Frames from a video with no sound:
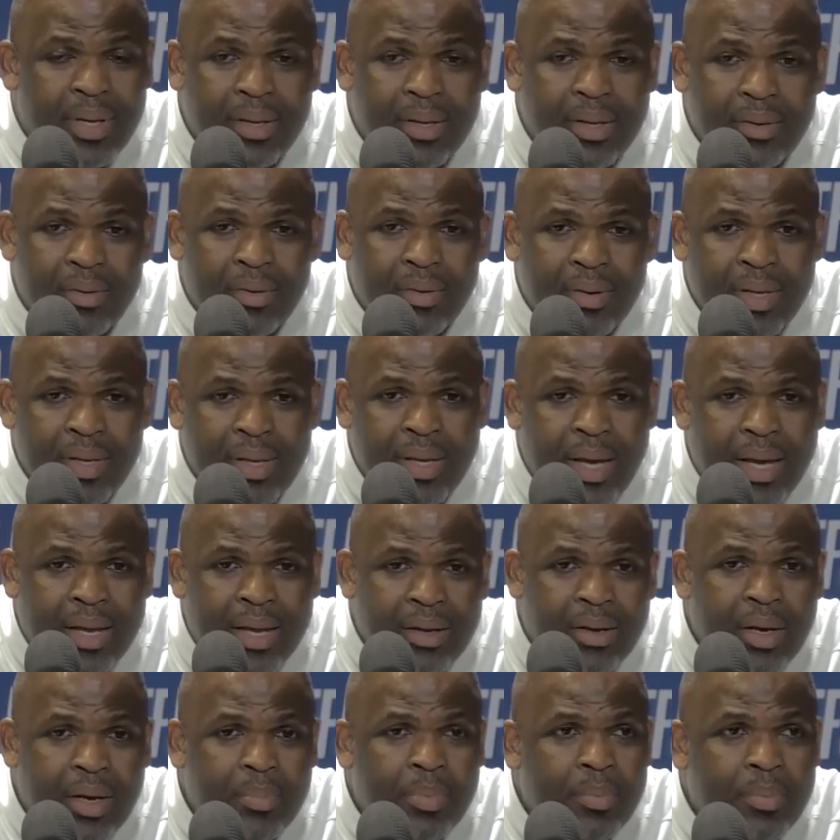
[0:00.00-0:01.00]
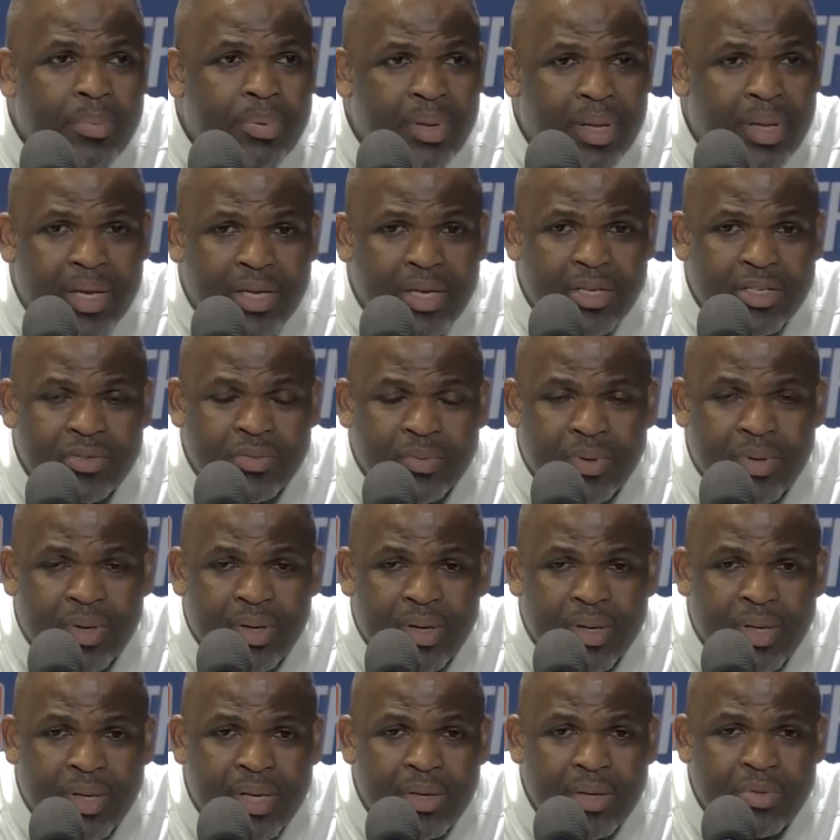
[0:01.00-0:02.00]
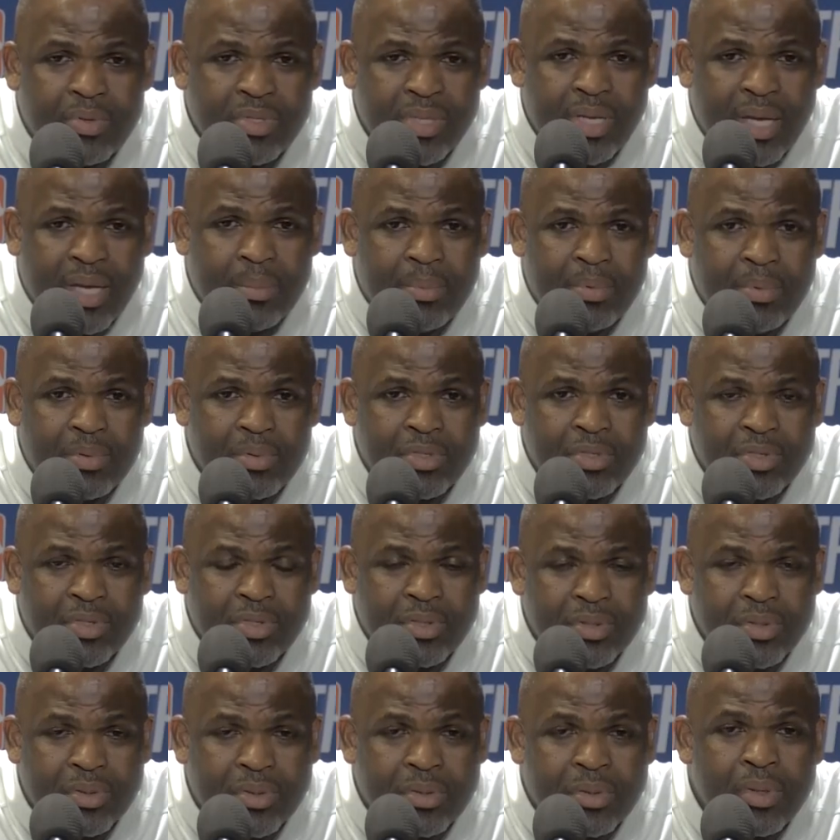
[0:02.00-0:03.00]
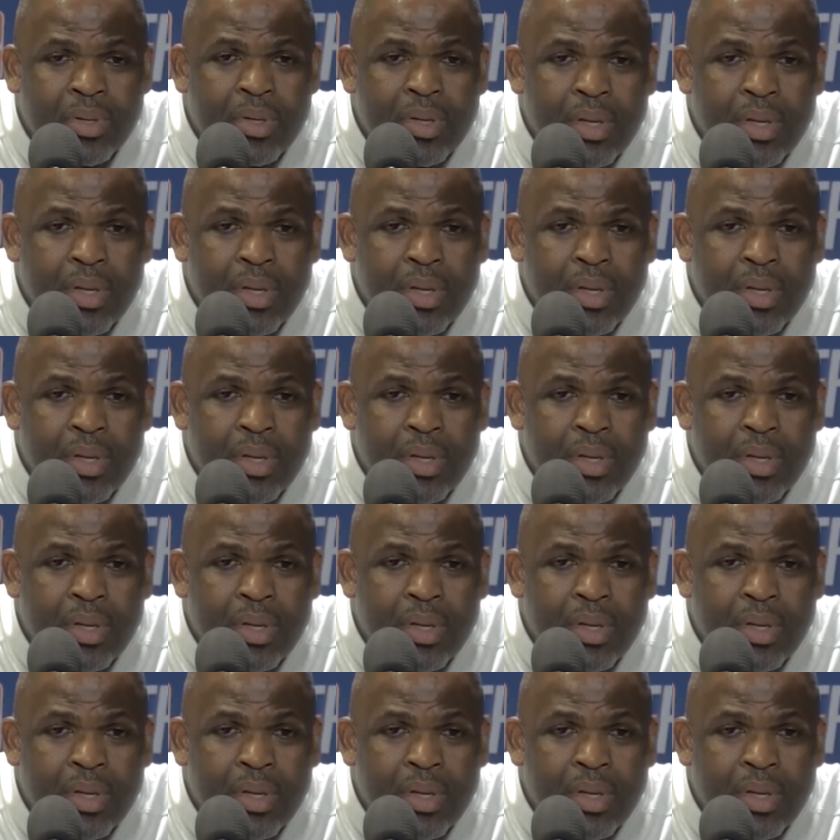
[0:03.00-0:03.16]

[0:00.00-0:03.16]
You know, he had a couple plays where he was able to